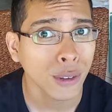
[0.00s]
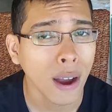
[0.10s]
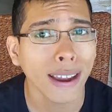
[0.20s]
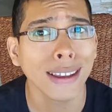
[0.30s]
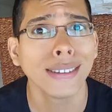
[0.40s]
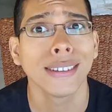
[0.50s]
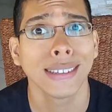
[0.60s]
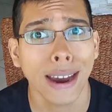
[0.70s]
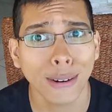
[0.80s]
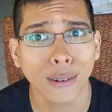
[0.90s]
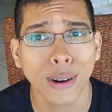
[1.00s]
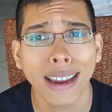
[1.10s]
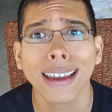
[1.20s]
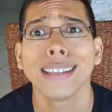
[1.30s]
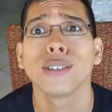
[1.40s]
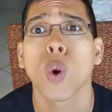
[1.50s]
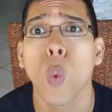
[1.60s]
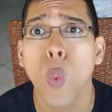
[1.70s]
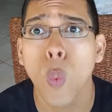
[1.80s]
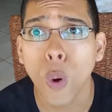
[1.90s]
song is the title track, it's
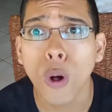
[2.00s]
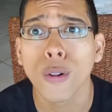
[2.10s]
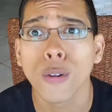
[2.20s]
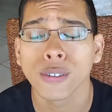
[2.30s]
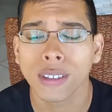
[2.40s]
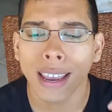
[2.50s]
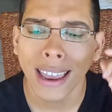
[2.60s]
Wolves.